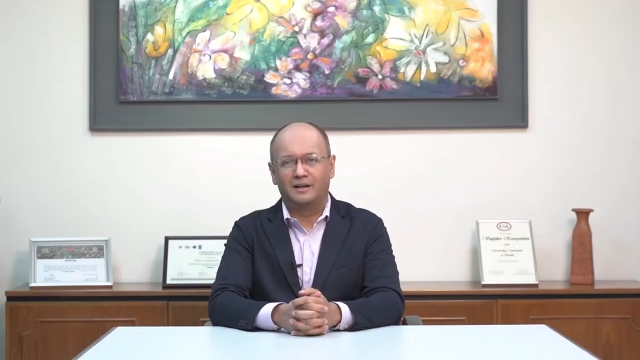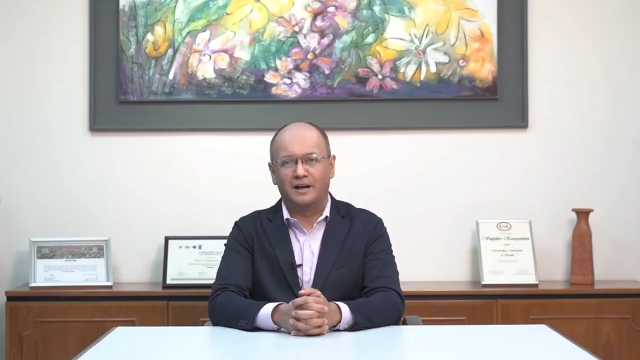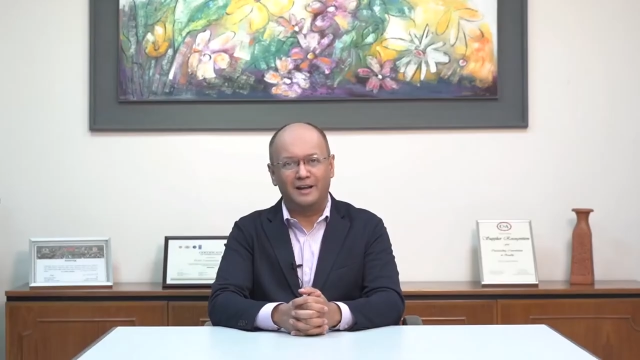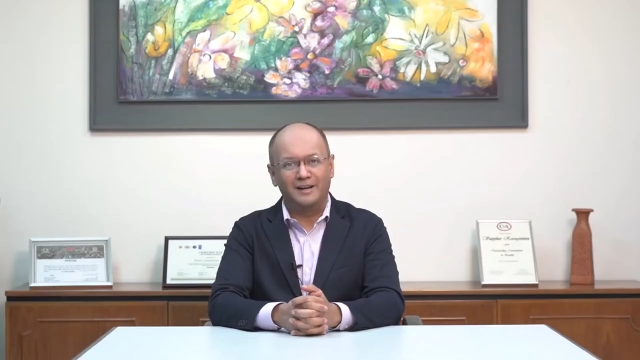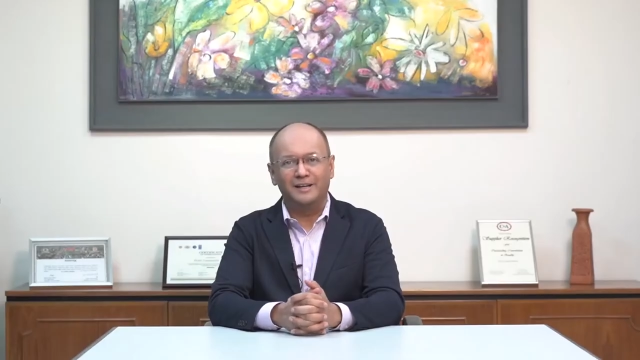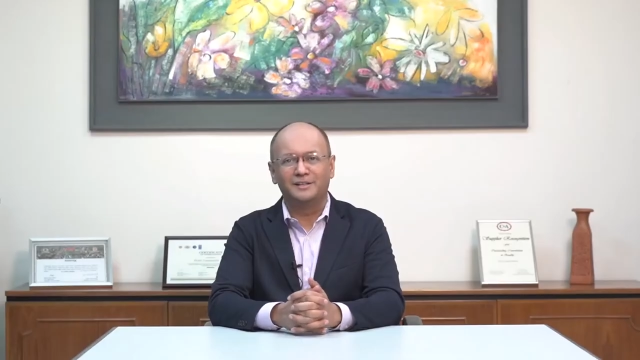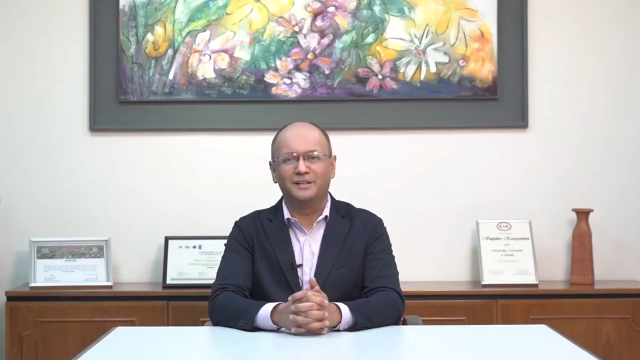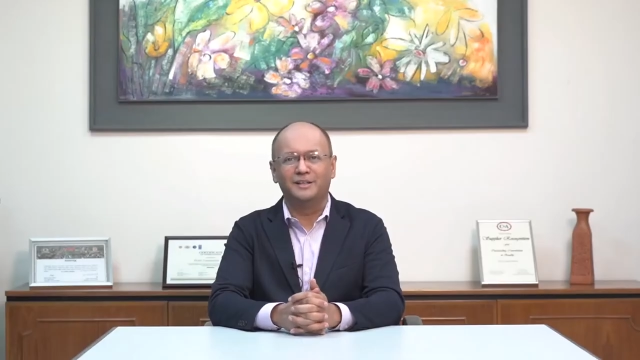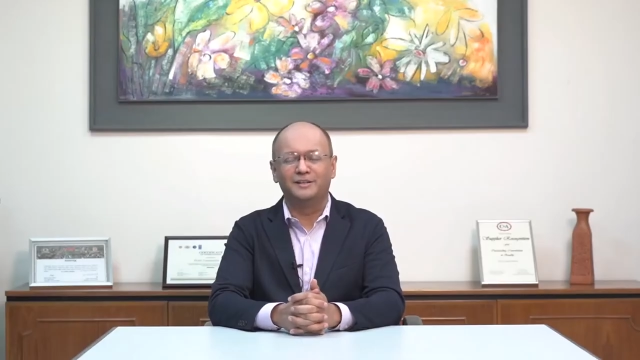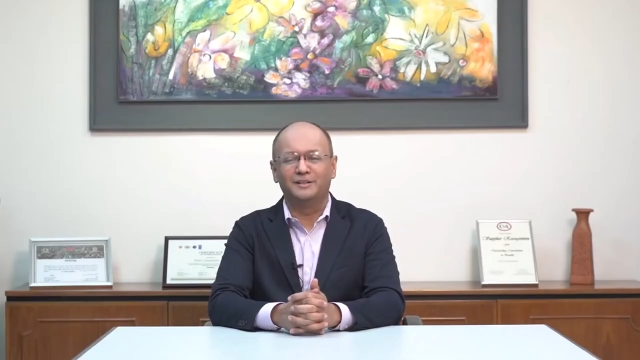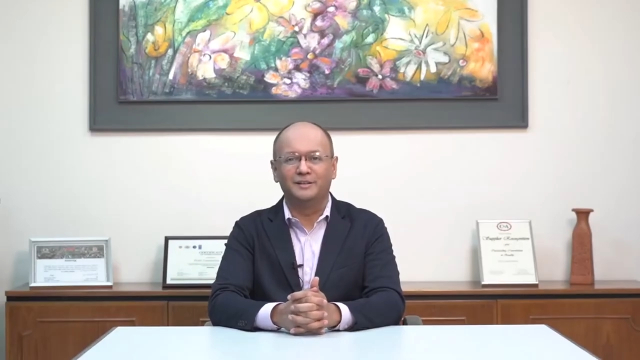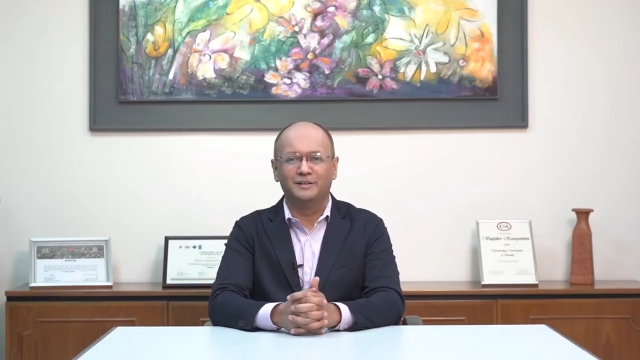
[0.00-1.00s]
Khan
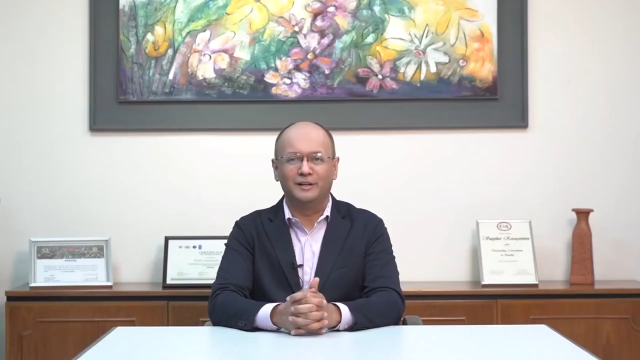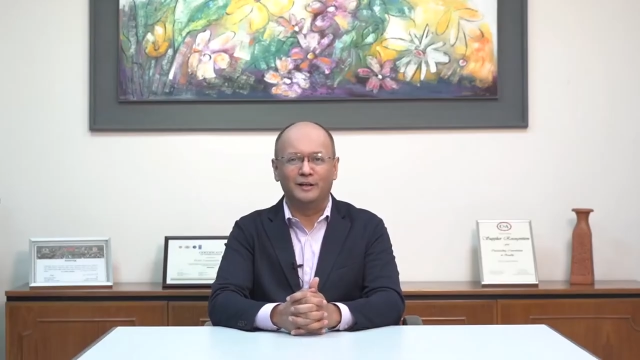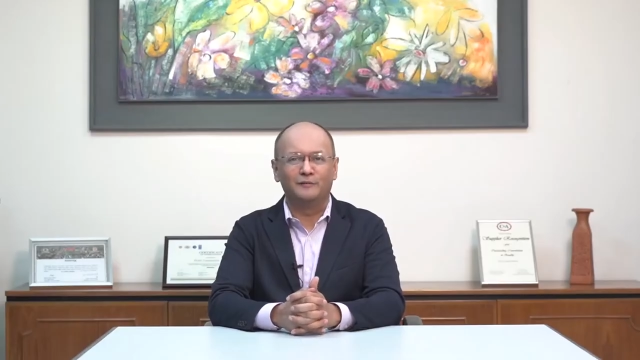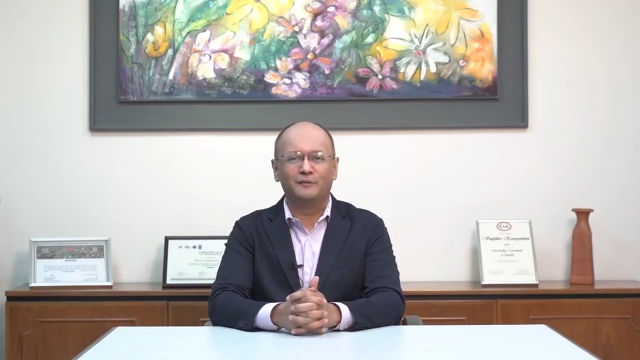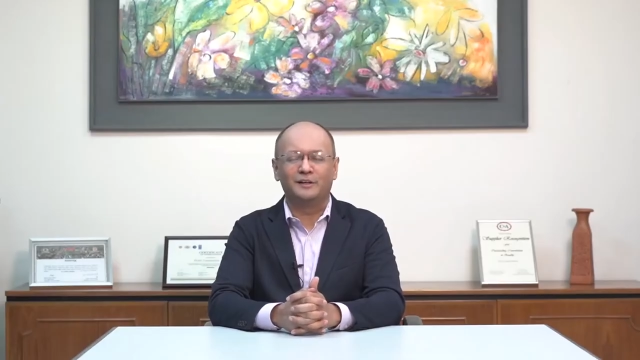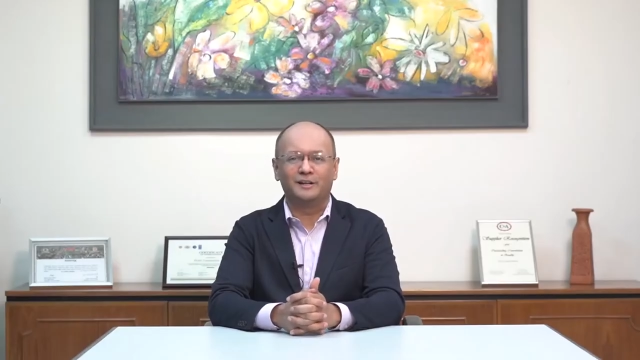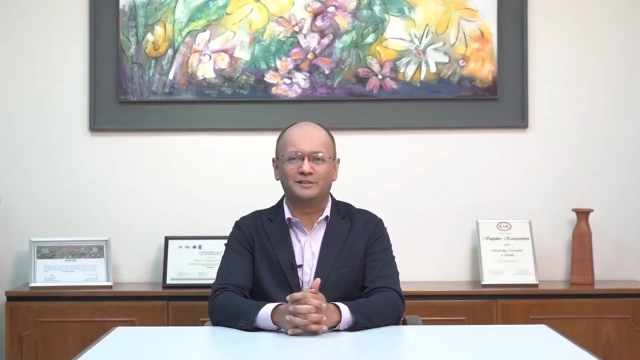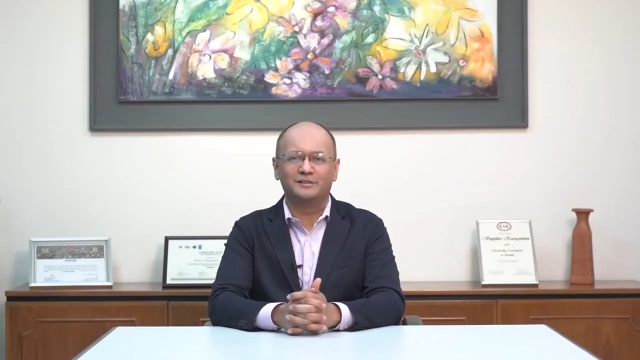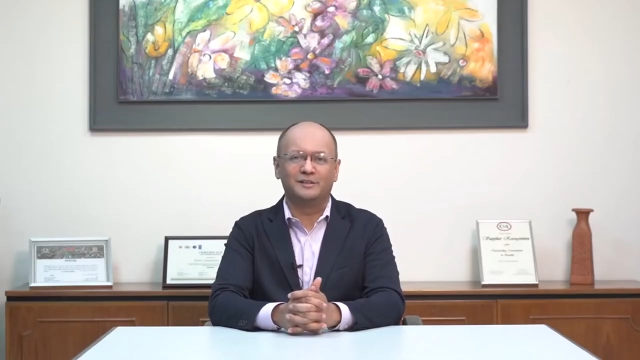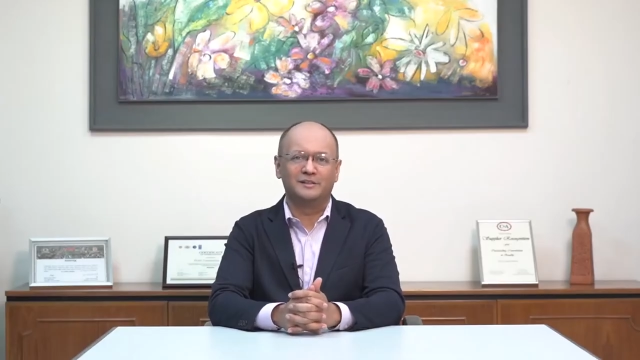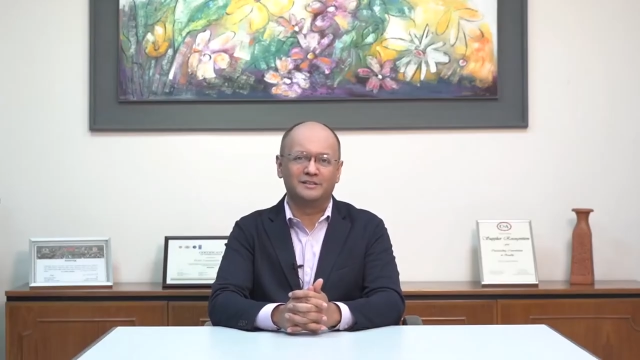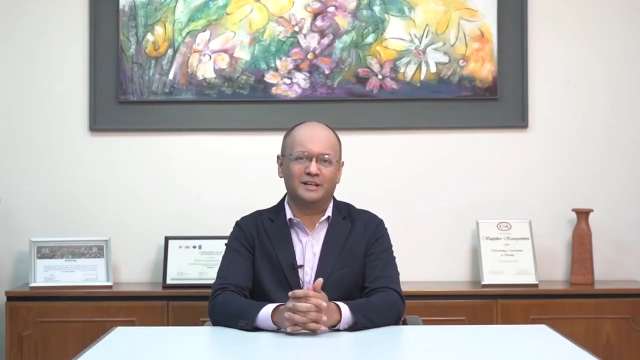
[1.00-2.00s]
IT delivered us
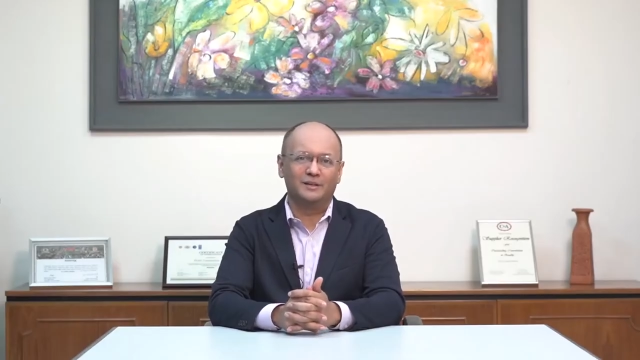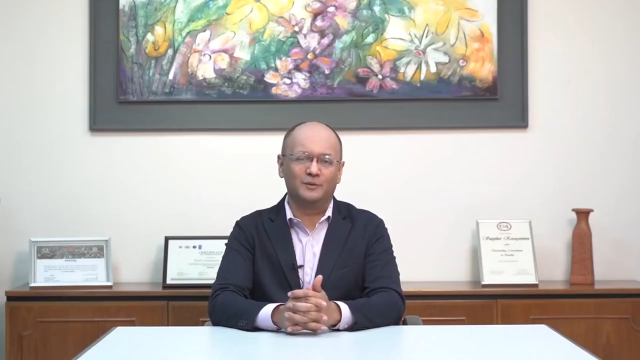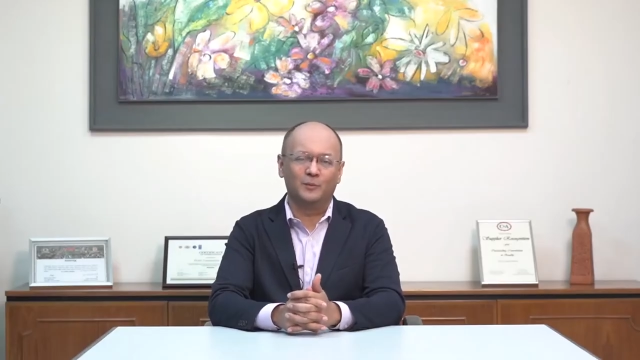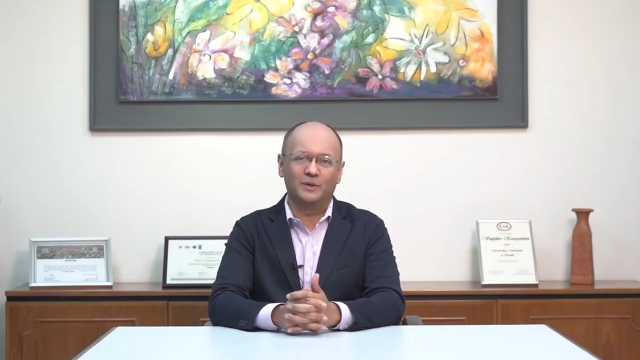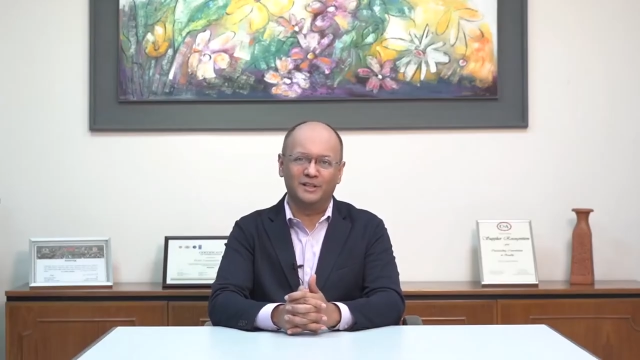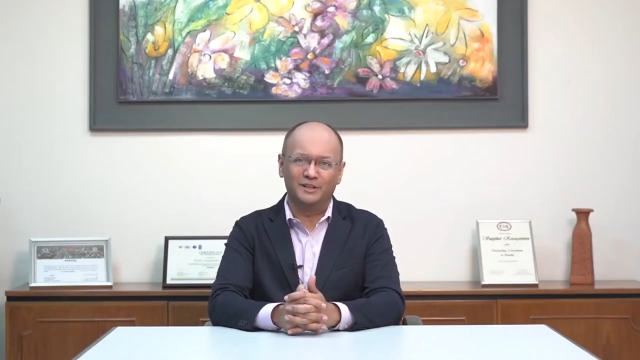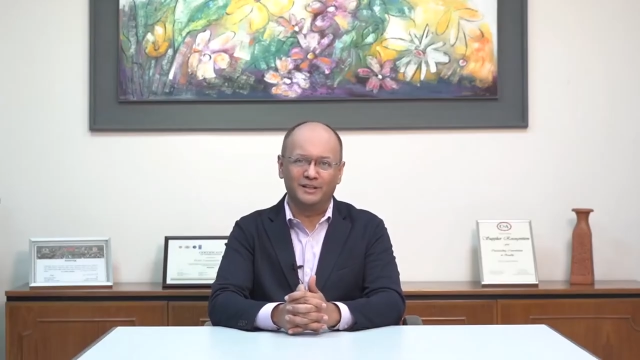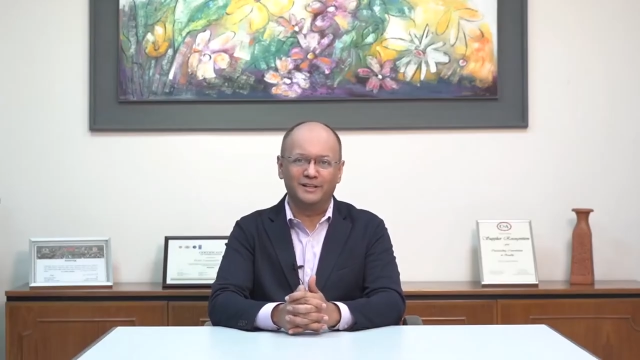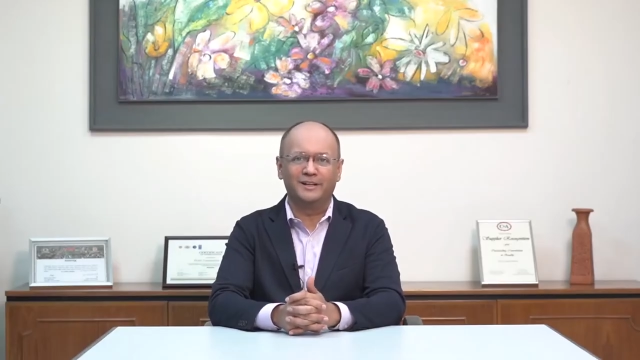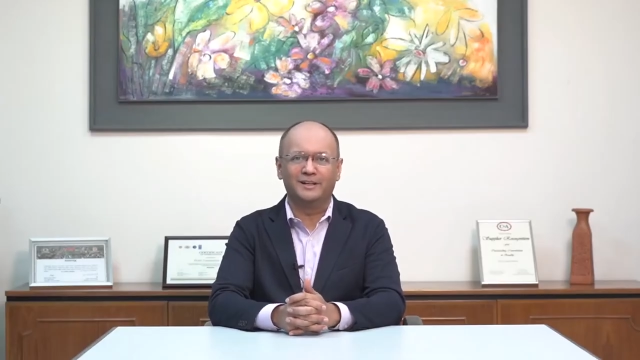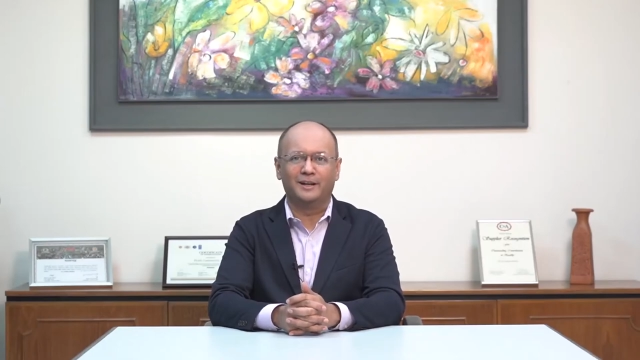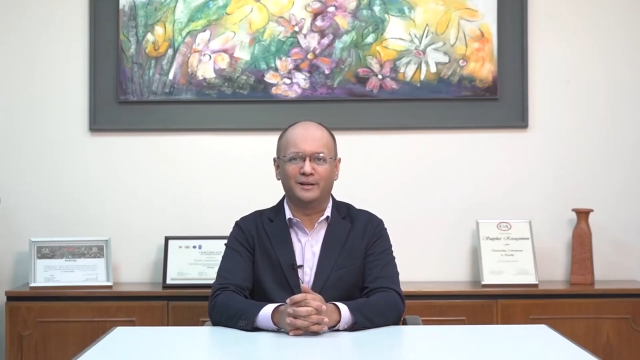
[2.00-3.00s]
the result within the
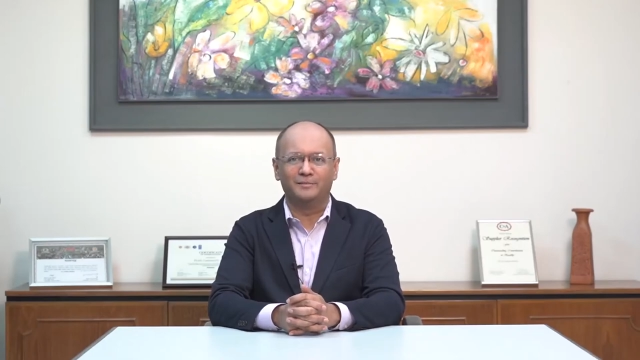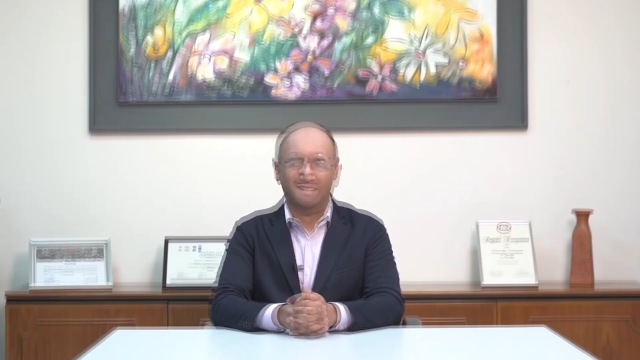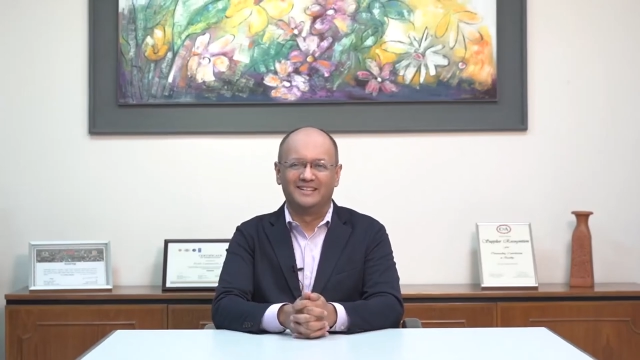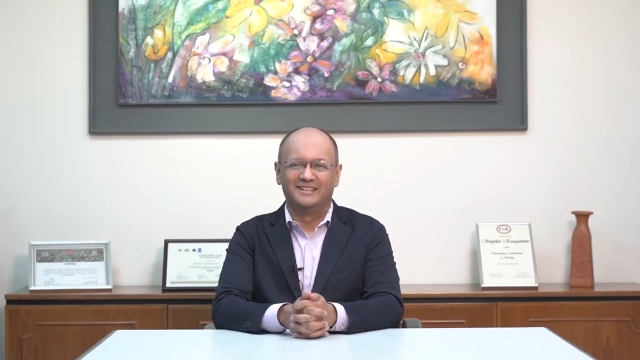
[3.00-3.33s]
deadline.